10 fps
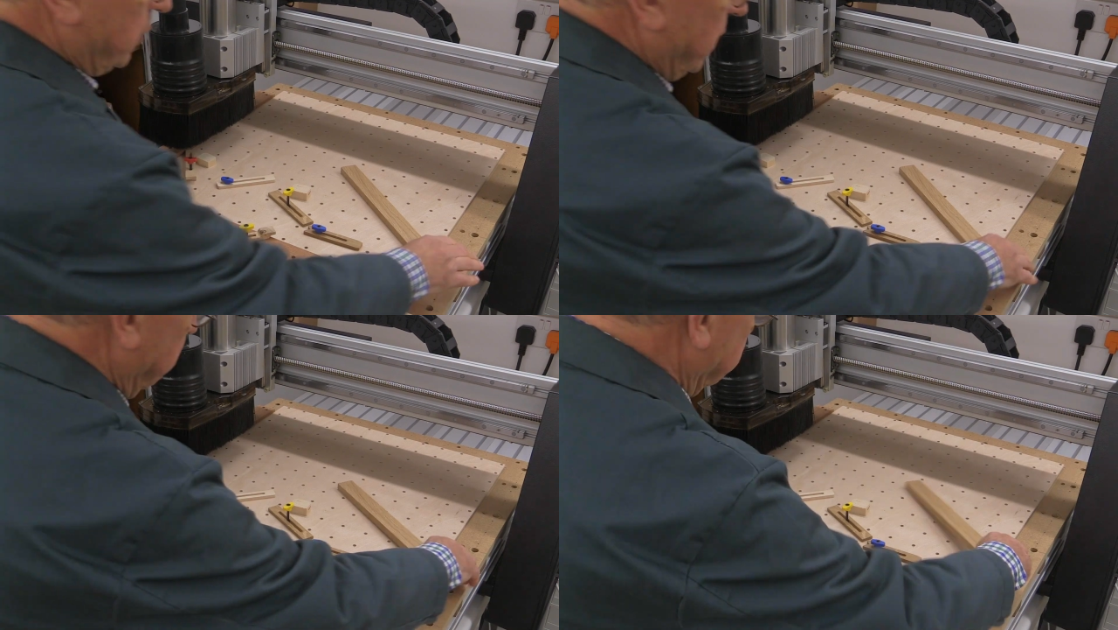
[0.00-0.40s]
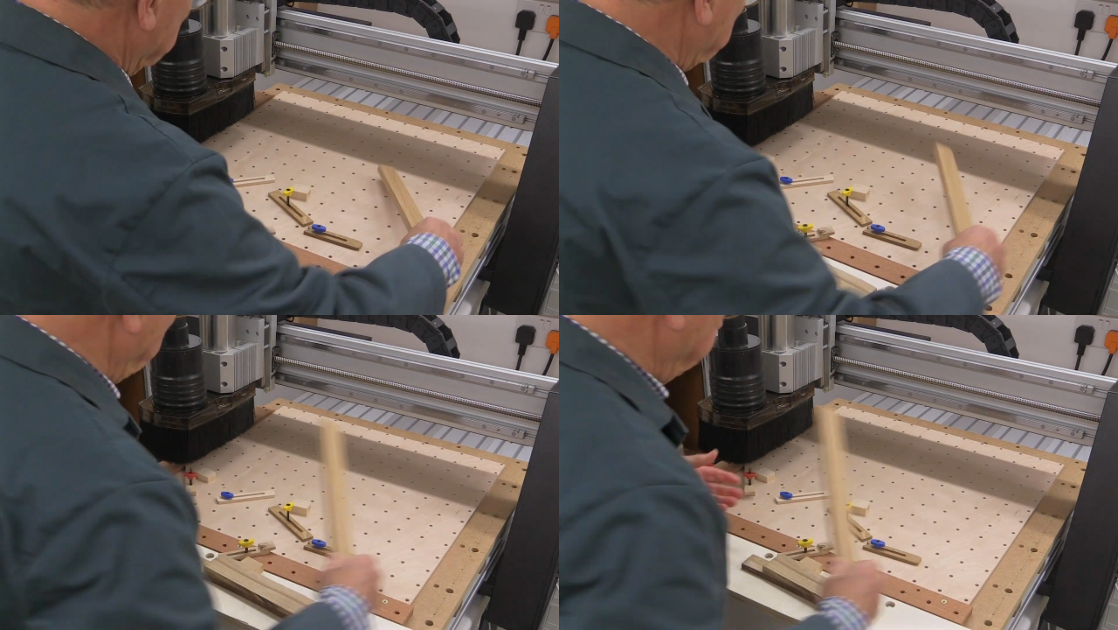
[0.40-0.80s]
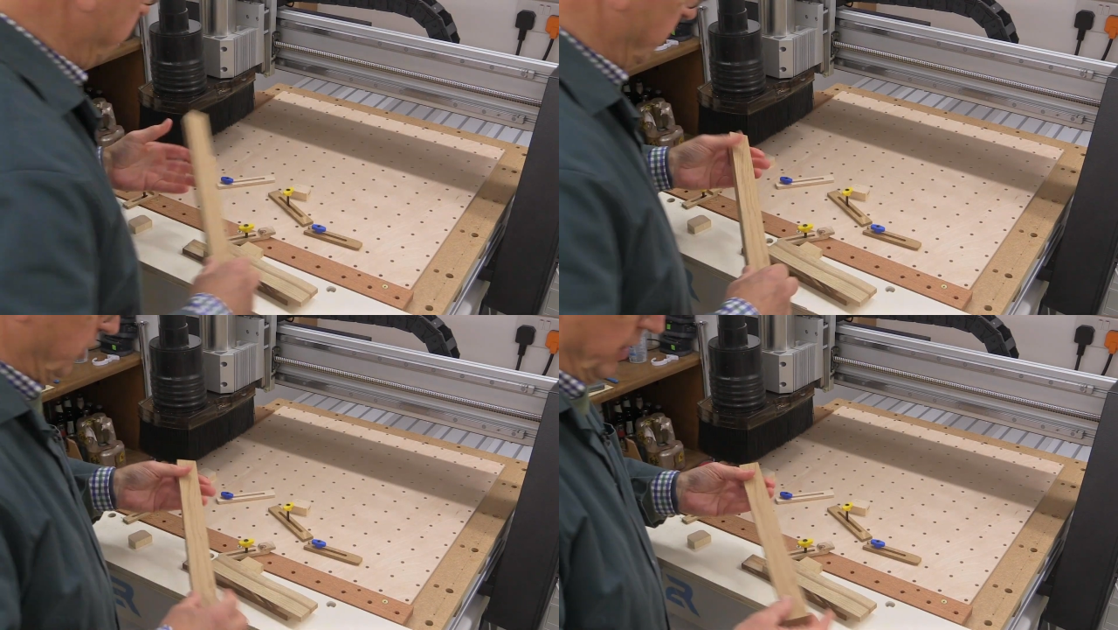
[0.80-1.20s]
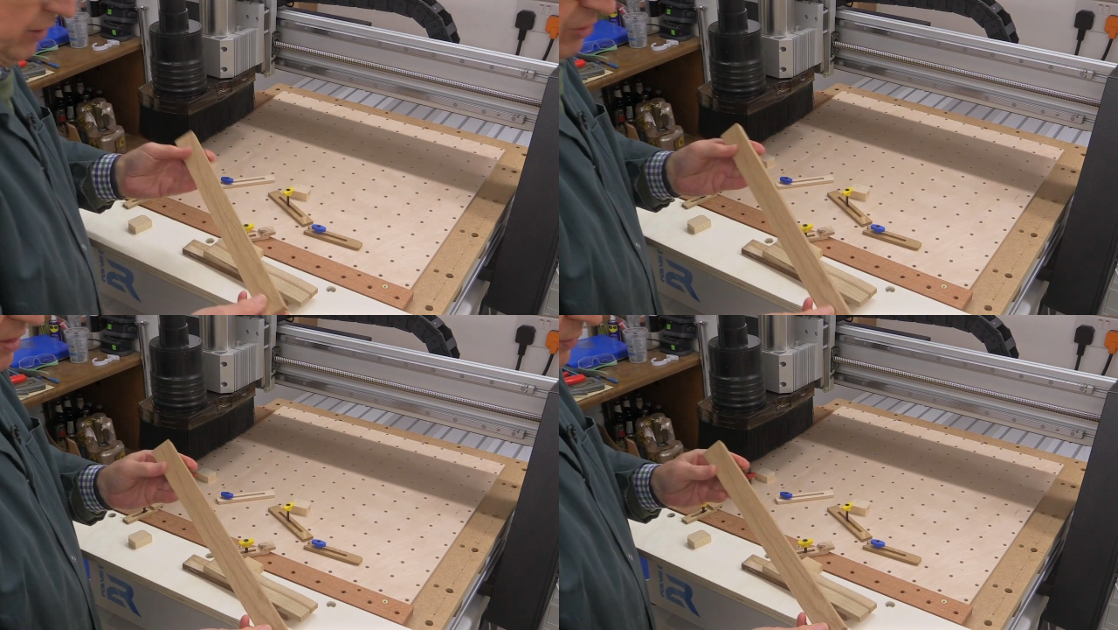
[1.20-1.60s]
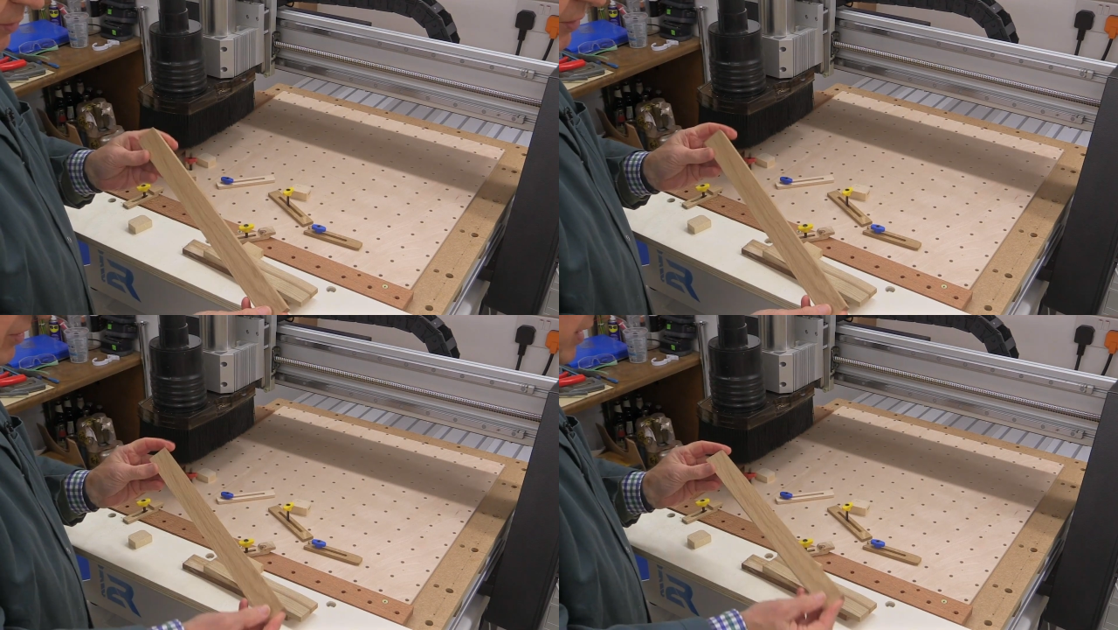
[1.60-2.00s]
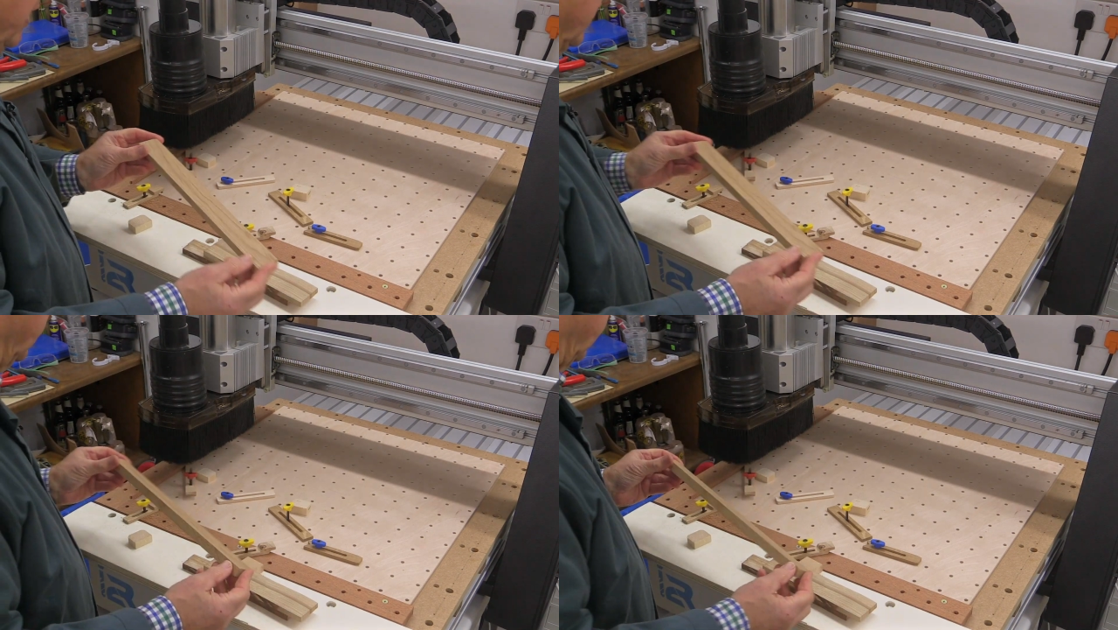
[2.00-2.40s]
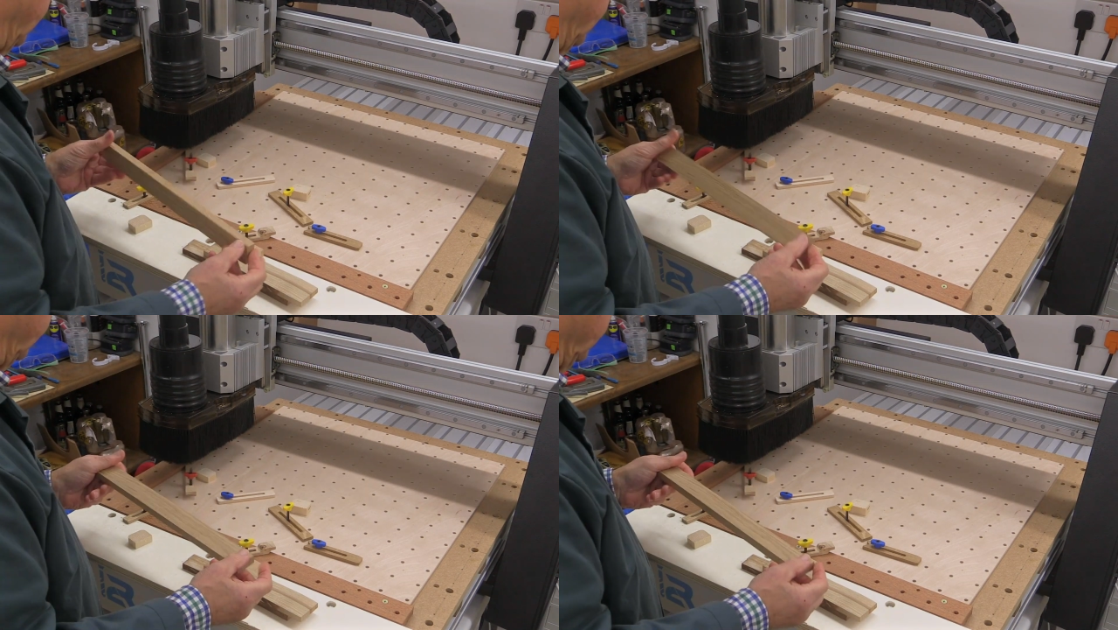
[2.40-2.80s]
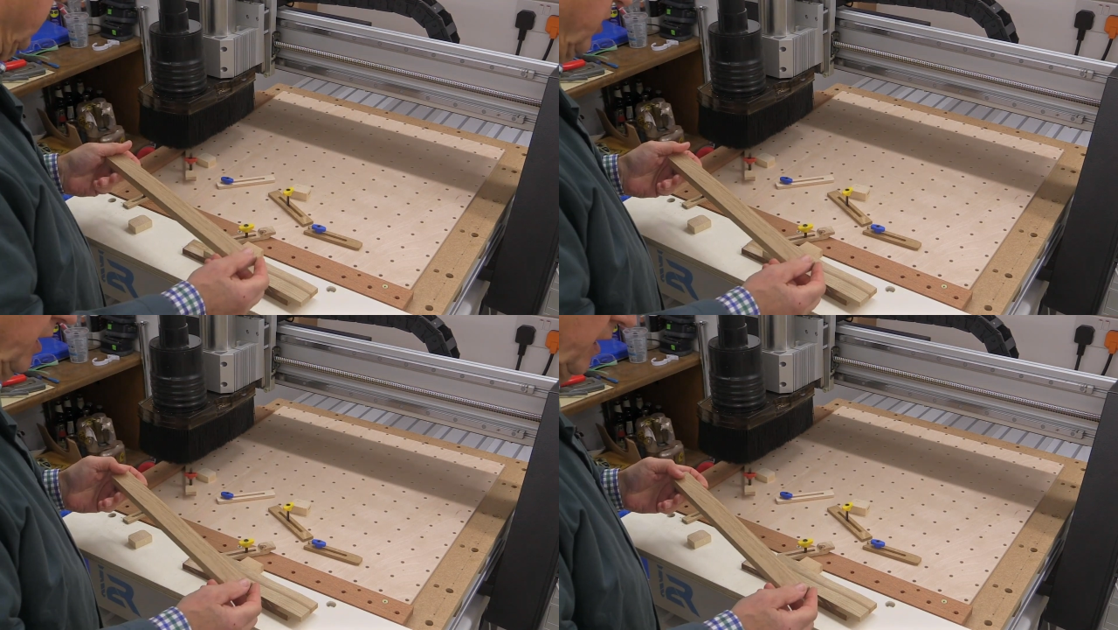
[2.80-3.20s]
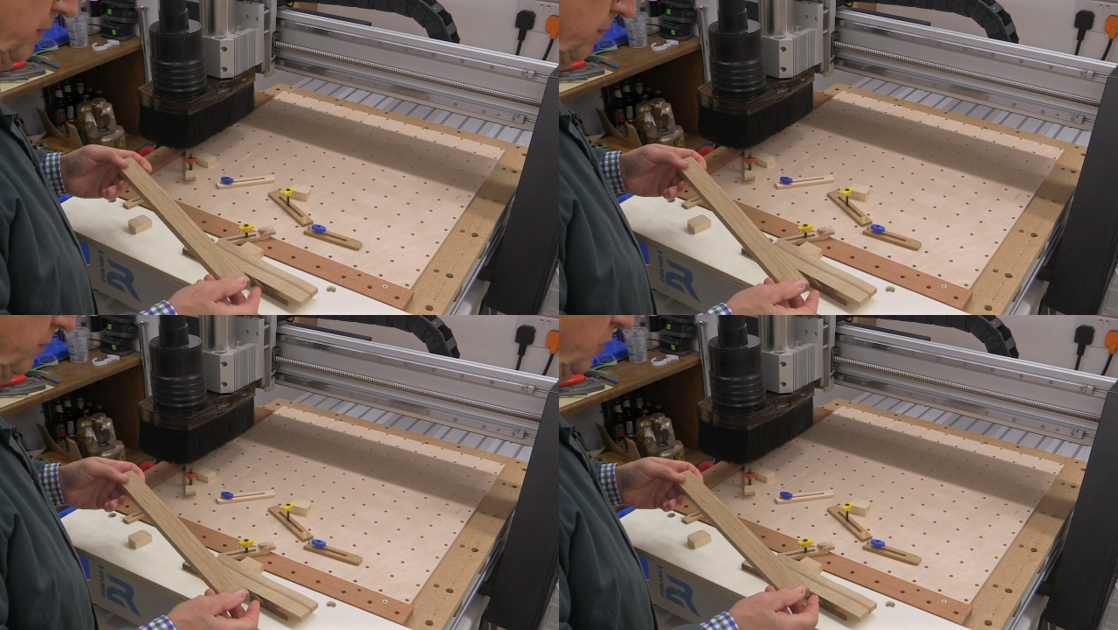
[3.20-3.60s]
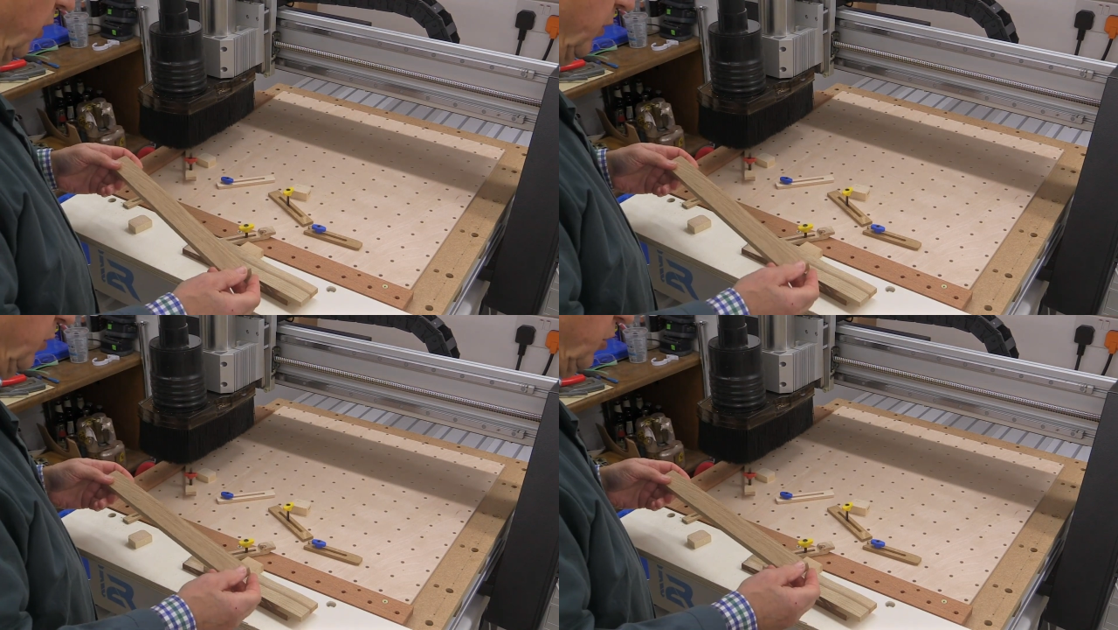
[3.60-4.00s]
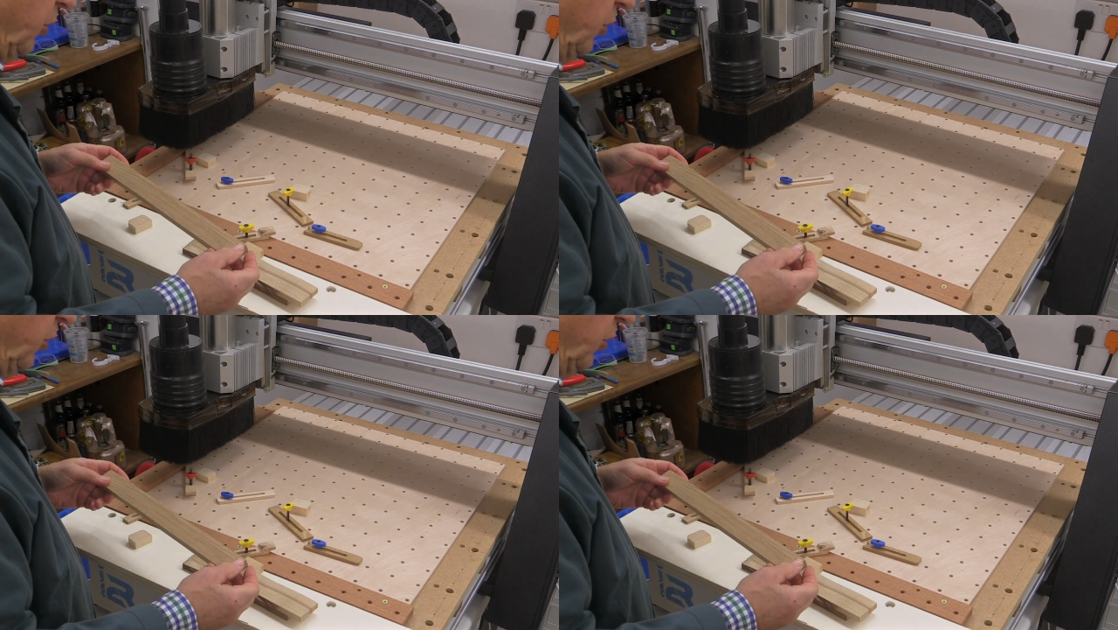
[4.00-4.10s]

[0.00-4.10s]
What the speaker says: Nobody's mouth can be seen.